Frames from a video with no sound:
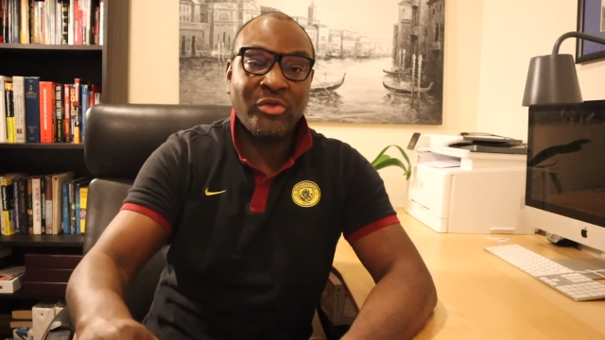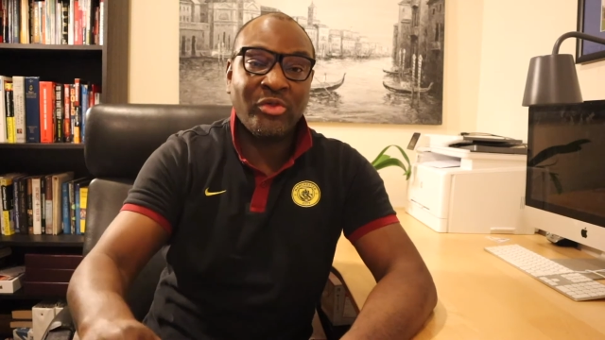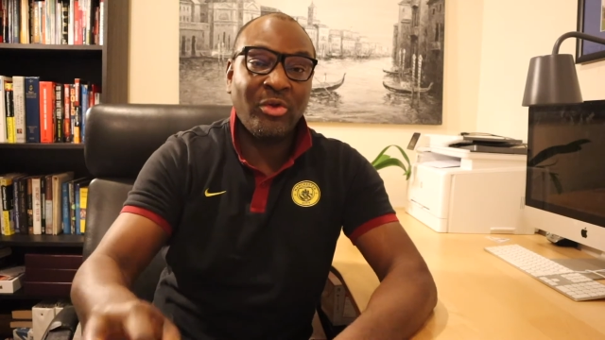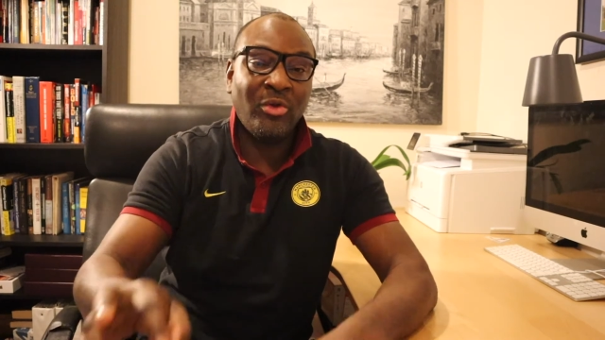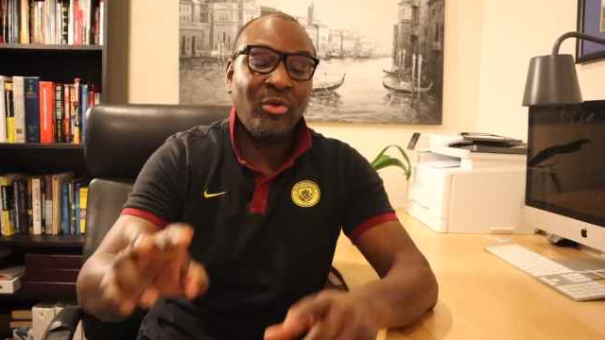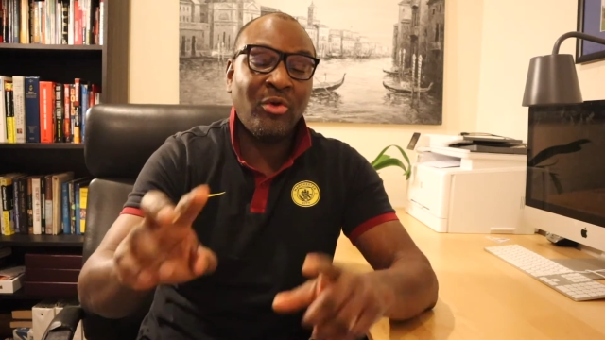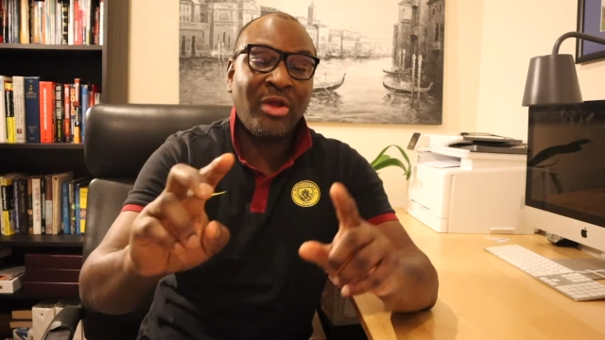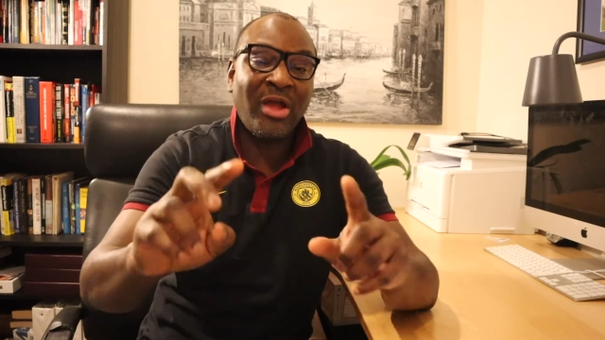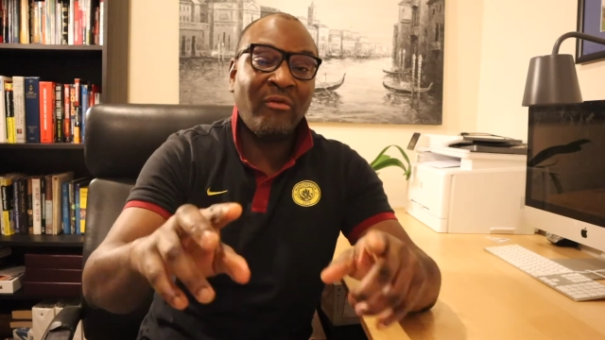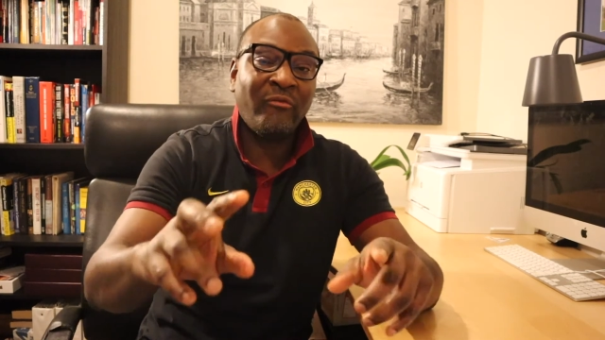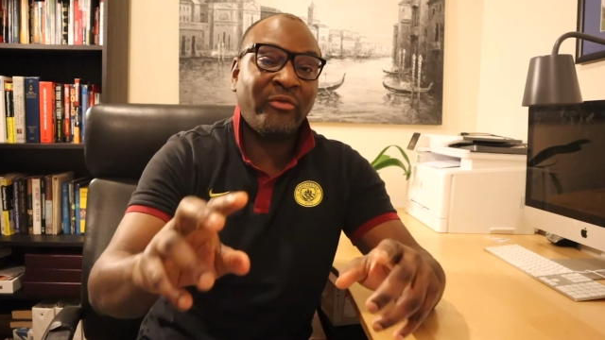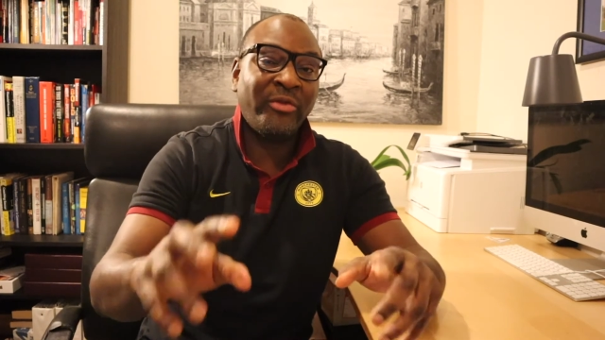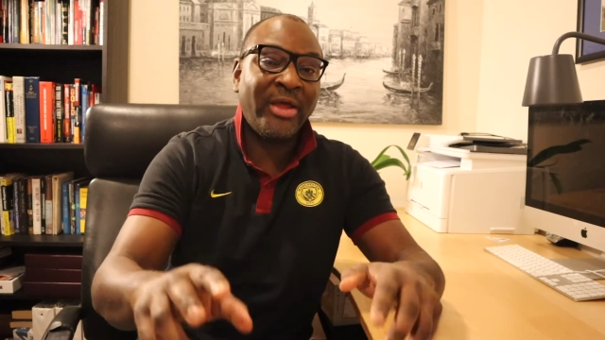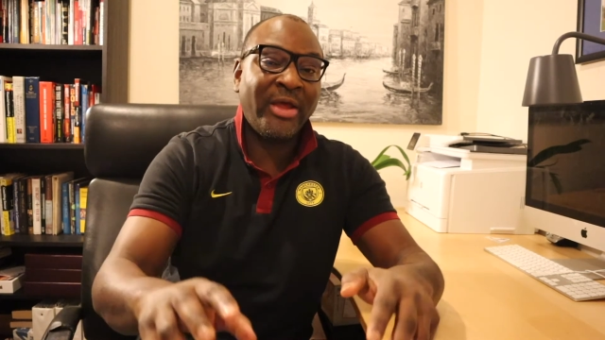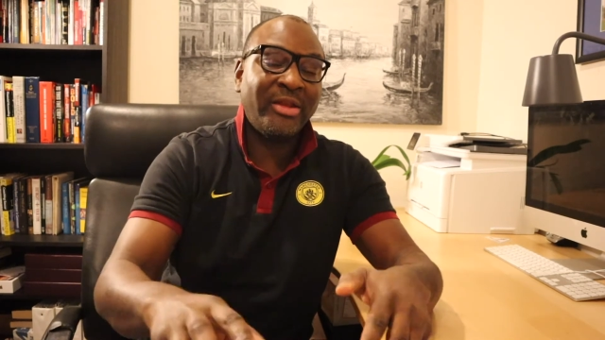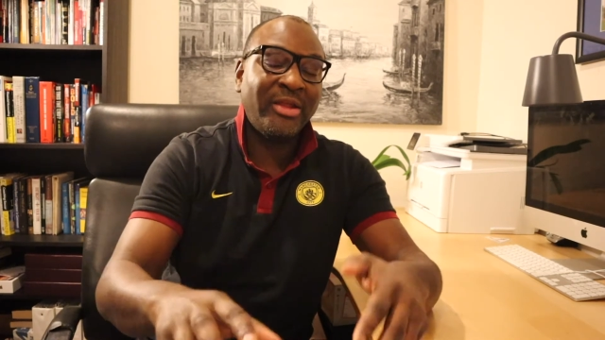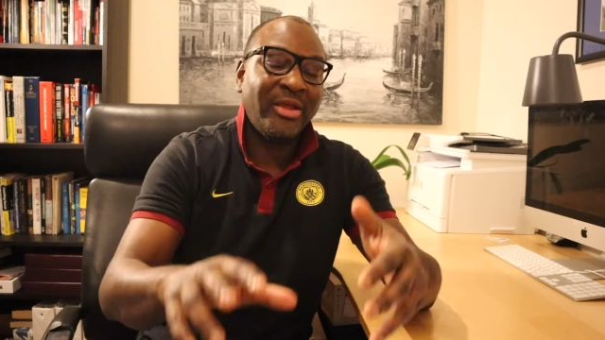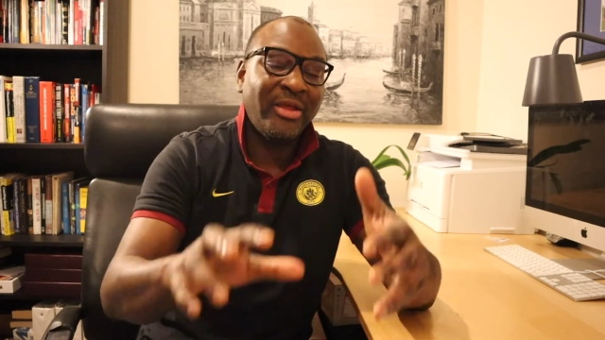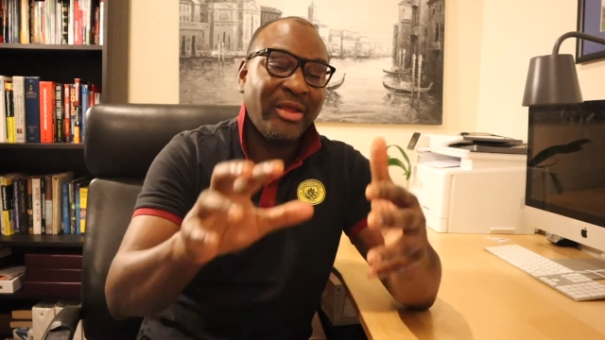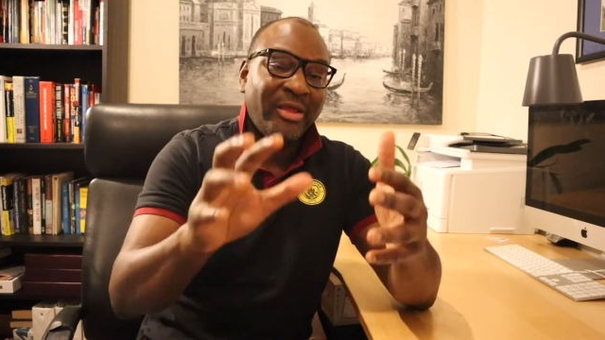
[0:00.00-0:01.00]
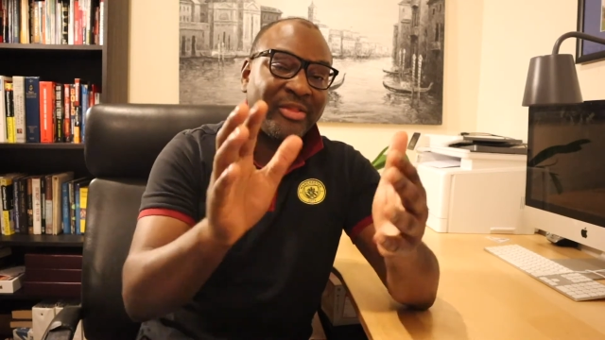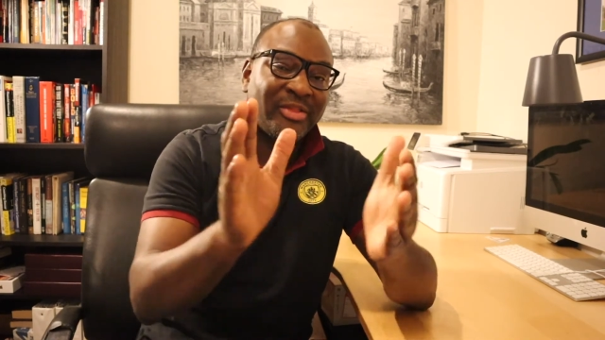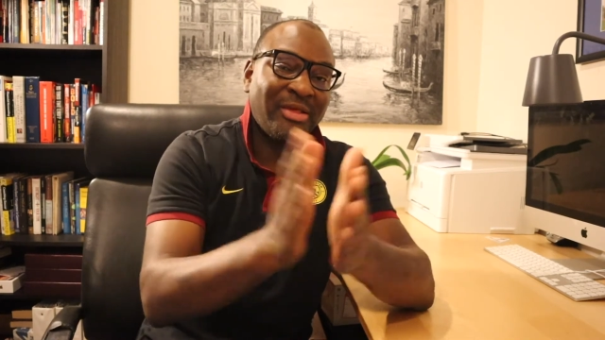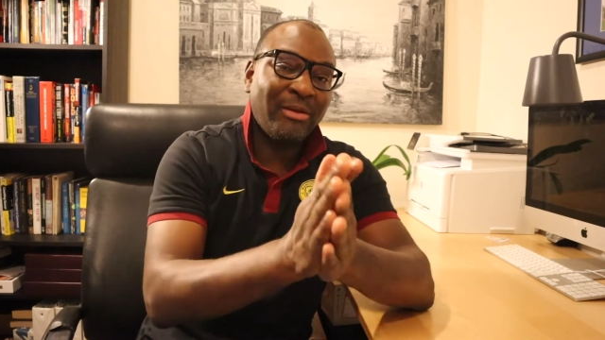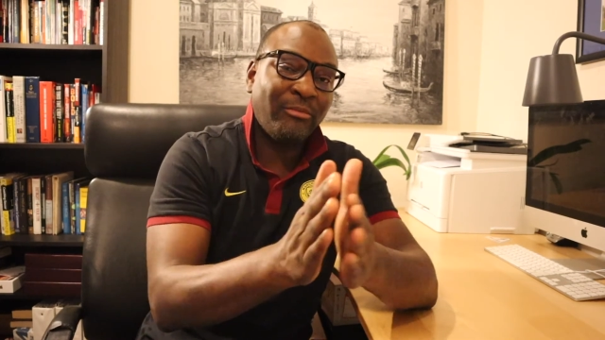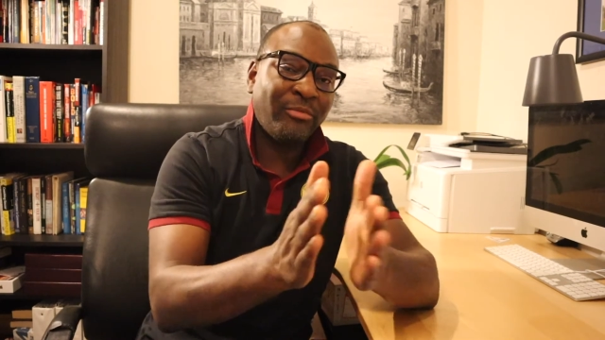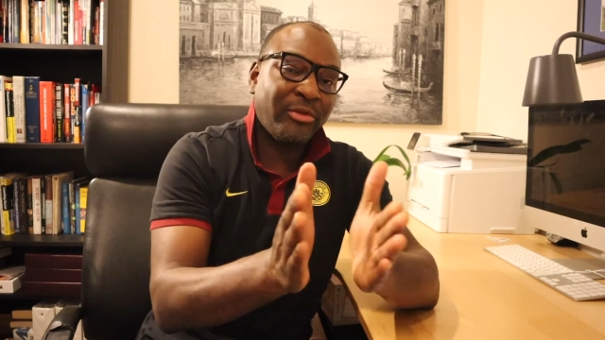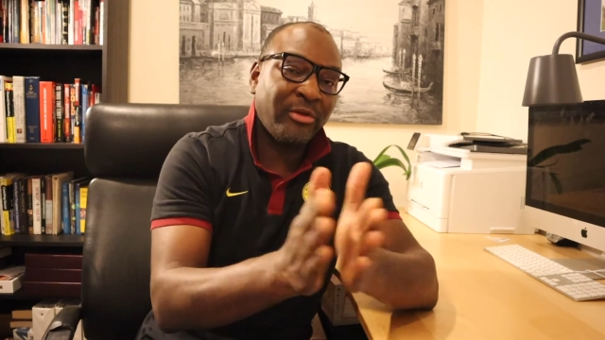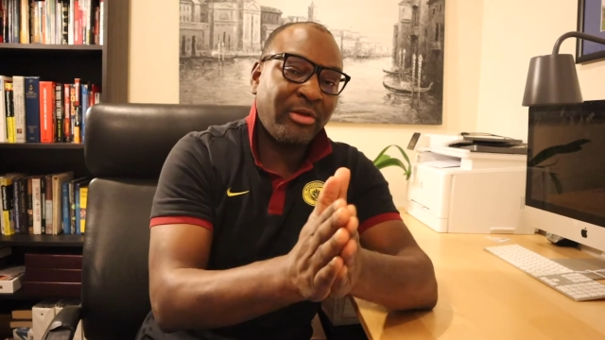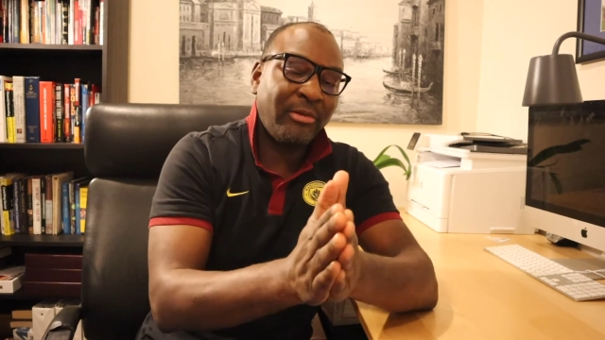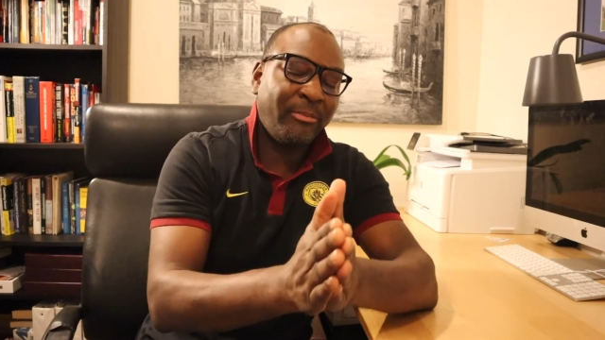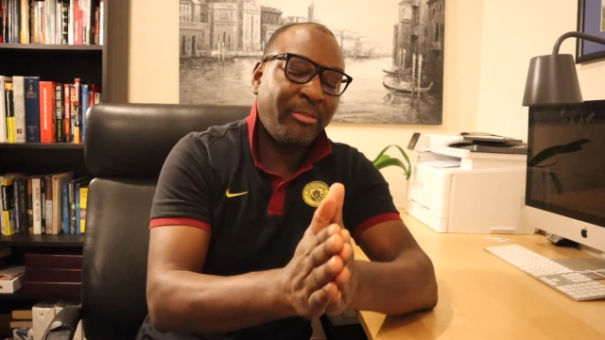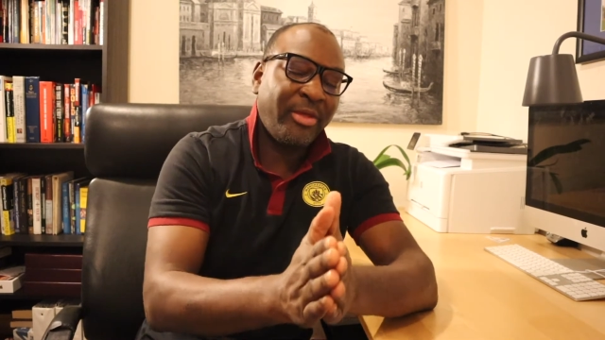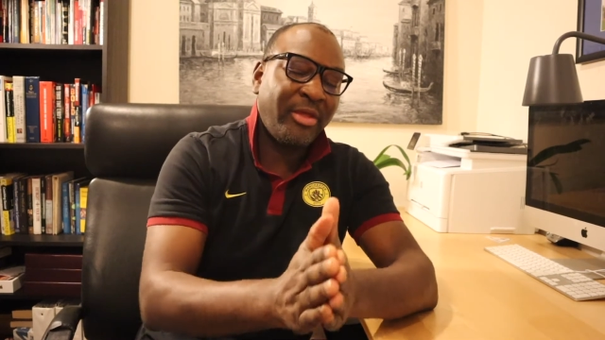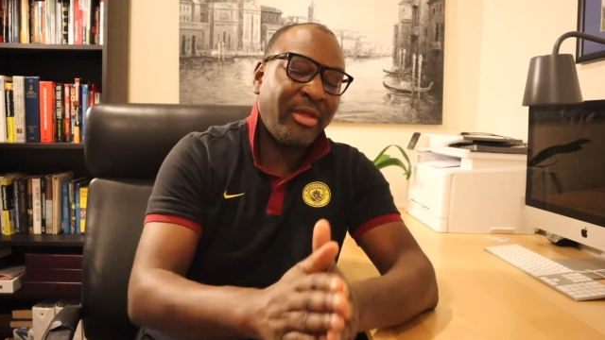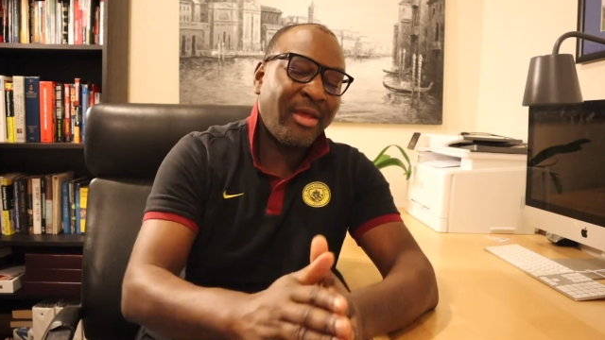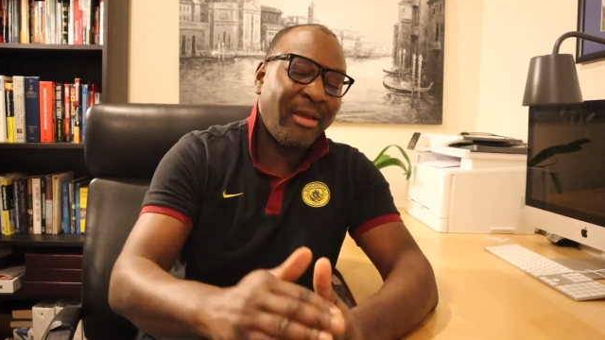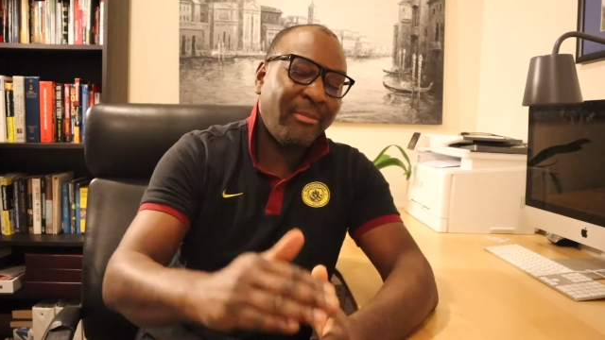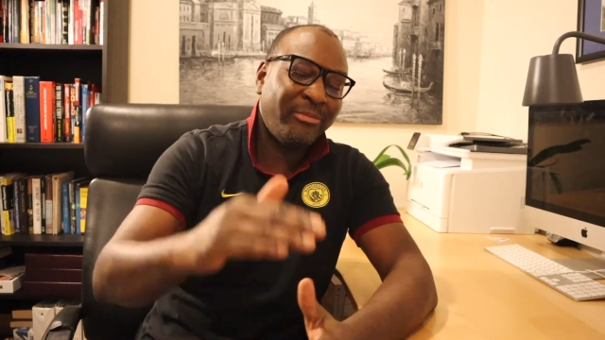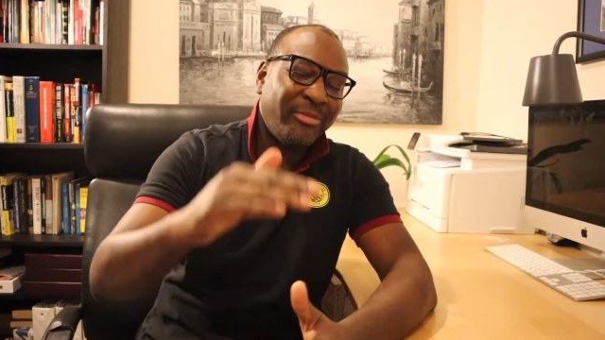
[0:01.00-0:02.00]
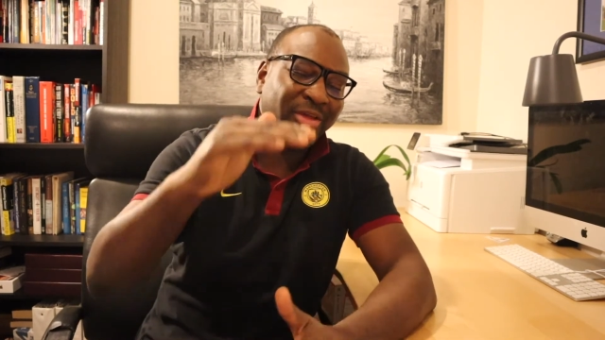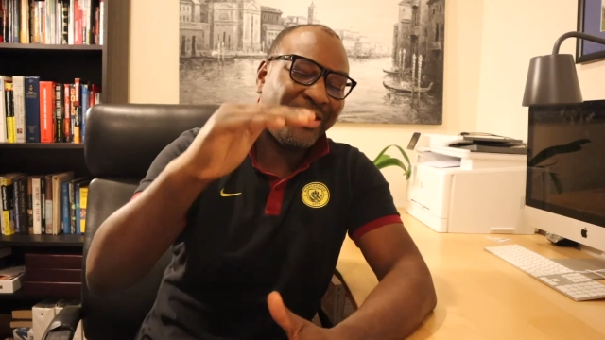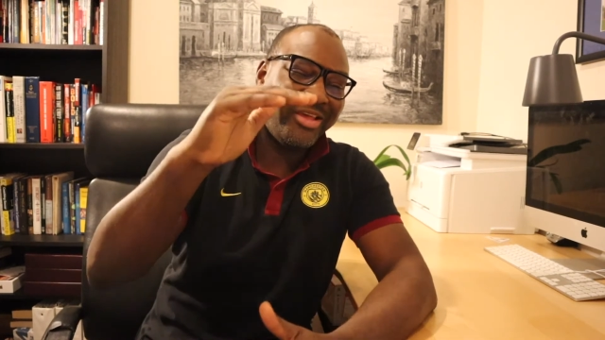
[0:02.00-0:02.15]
So look out for that, 7:30 p.m.